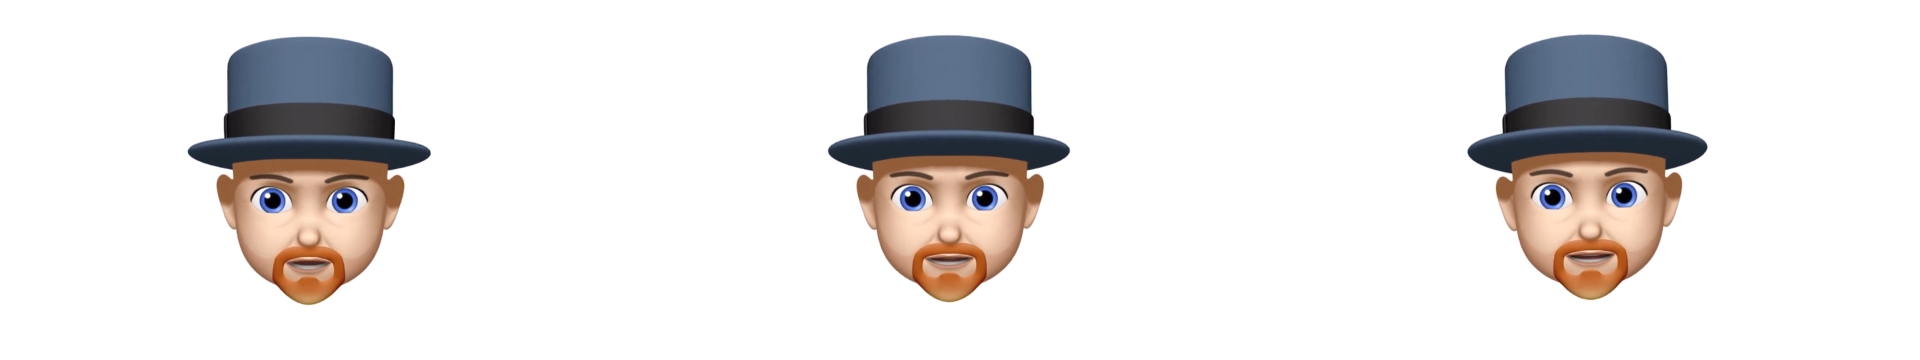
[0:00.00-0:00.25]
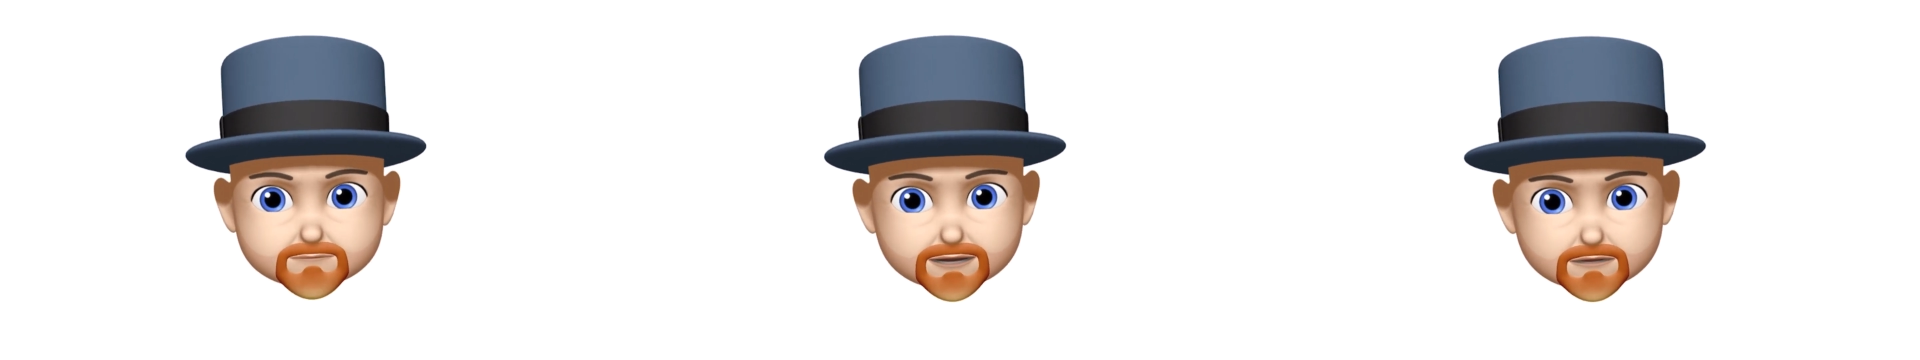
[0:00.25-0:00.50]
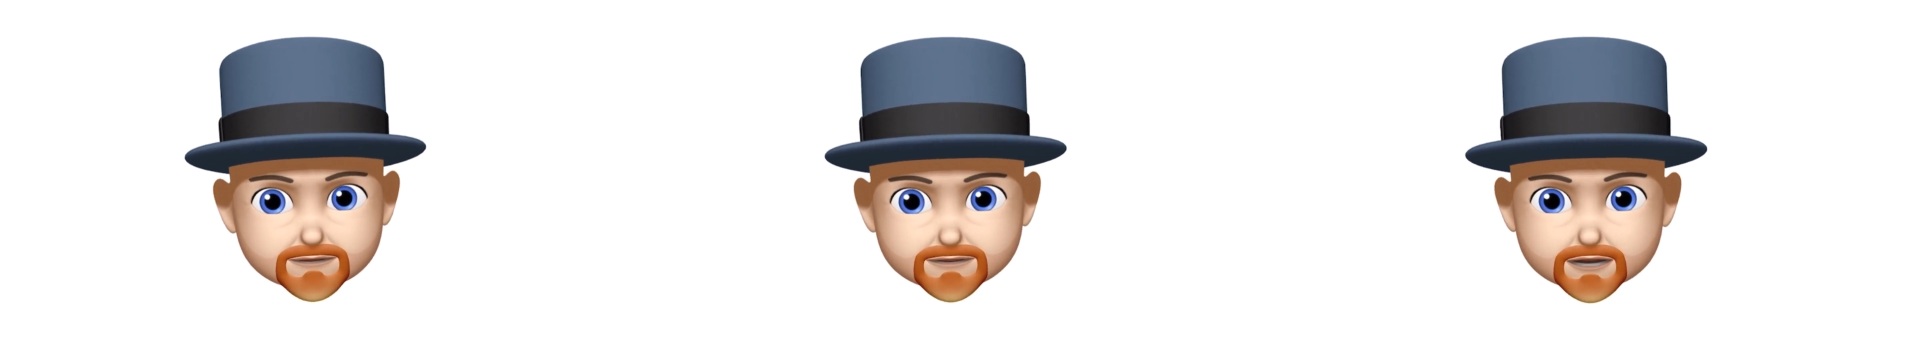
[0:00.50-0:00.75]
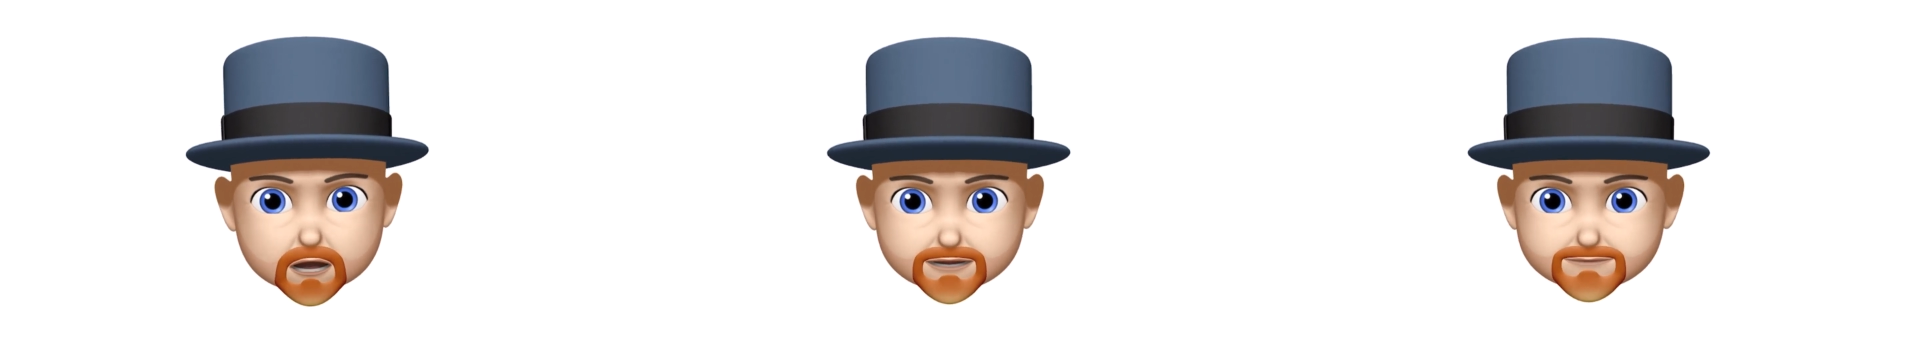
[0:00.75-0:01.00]
and I'm here to
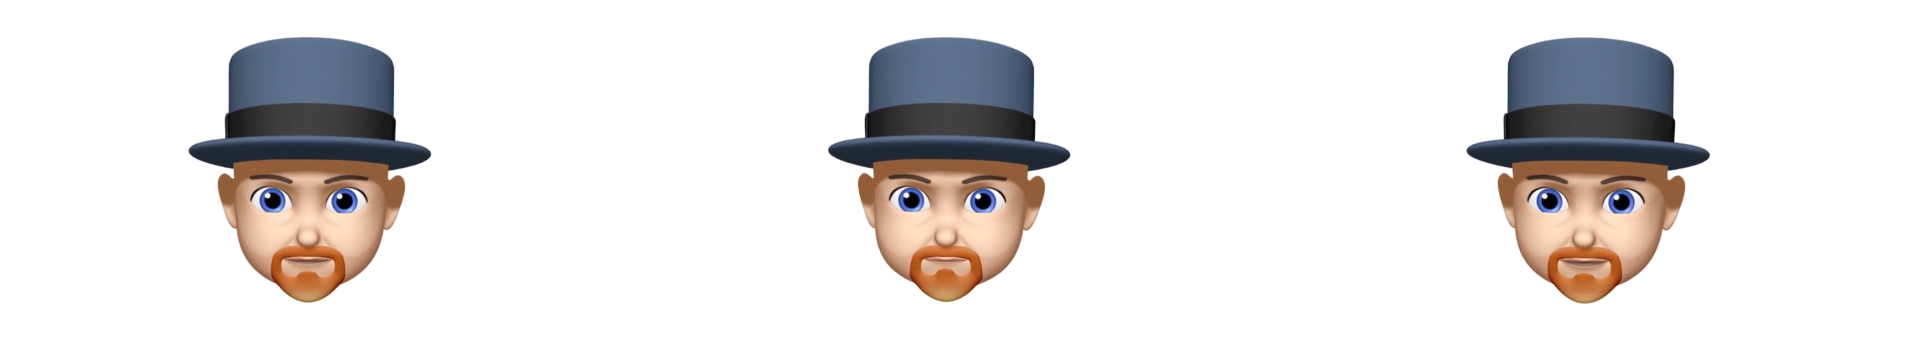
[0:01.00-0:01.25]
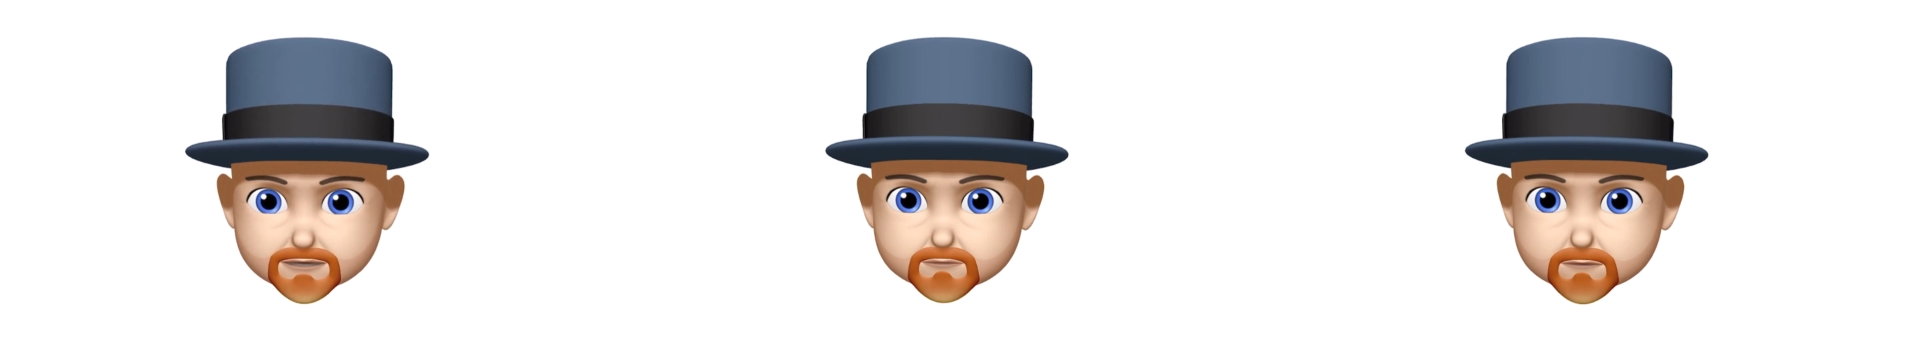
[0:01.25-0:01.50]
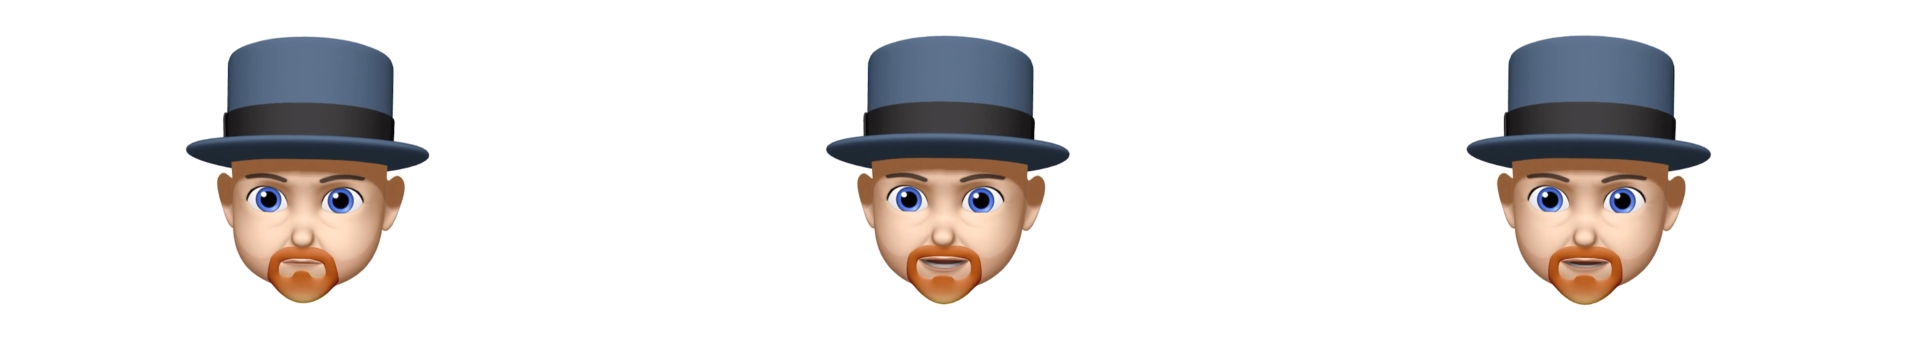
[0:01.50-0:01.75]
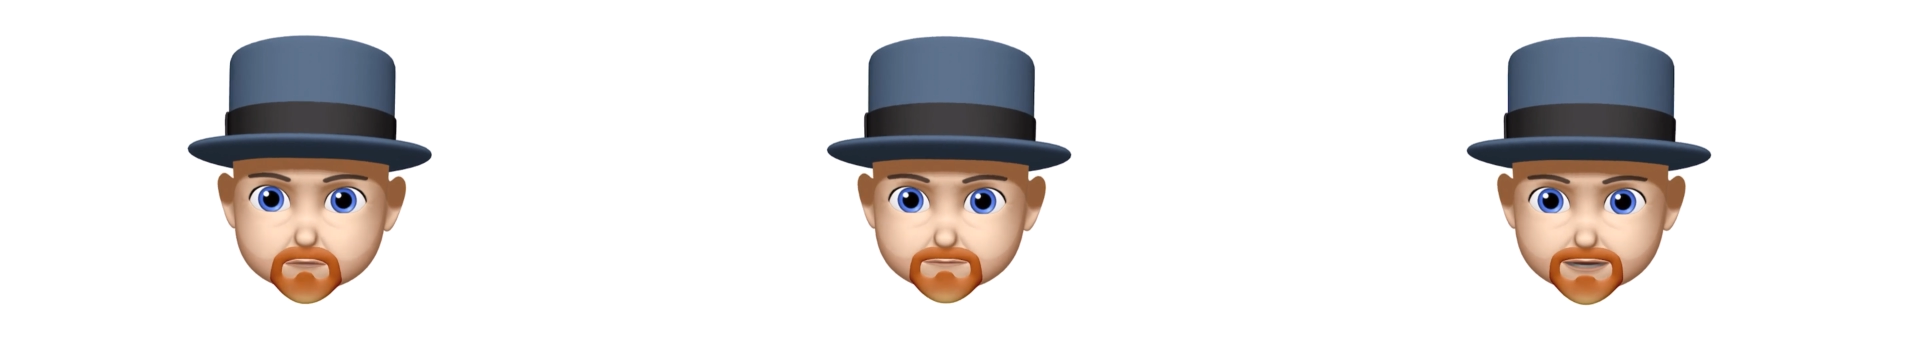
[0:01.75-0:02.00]
talk with you
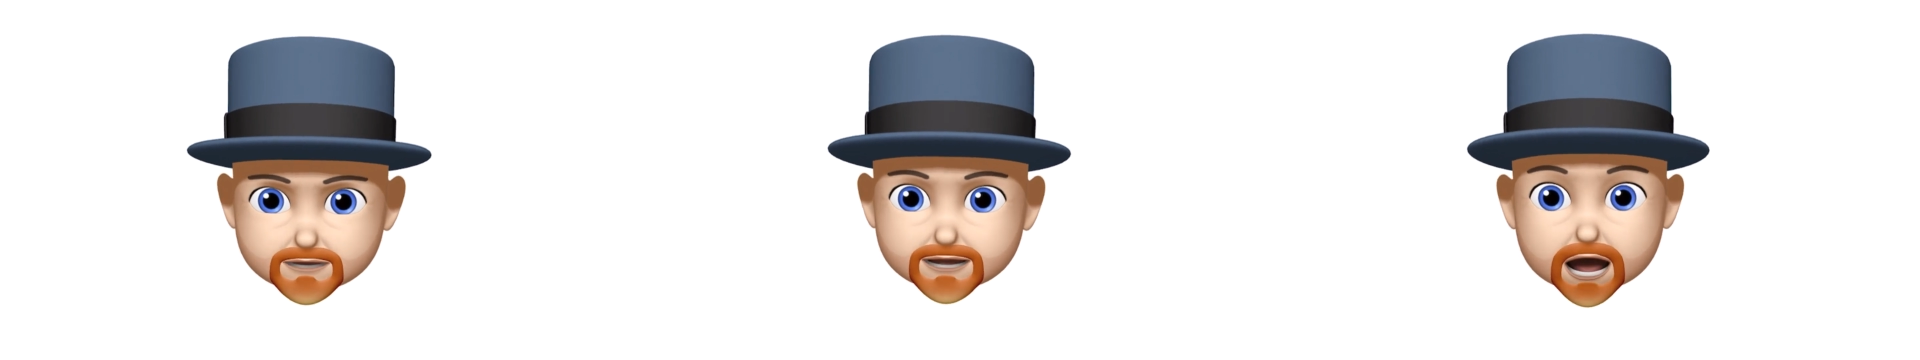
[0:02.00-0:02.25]
about